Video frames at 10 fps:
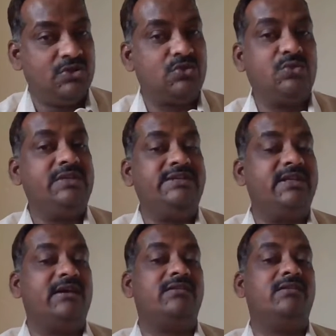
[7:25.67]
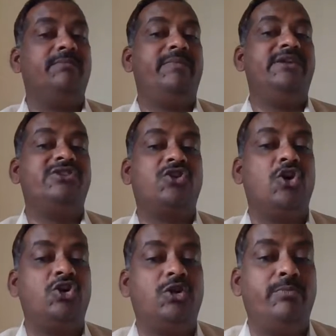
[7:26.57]
So these are the major
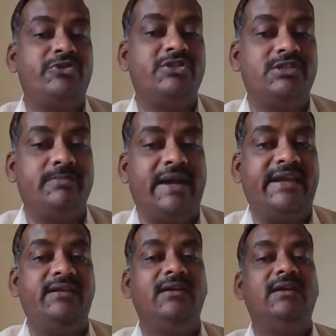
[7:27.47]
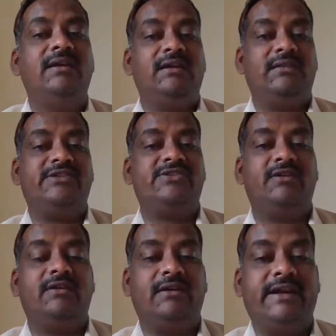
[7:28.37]
contributions by this
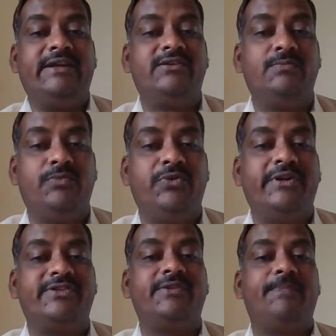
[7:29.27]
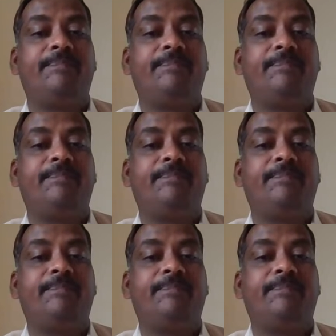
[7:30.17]
great poet.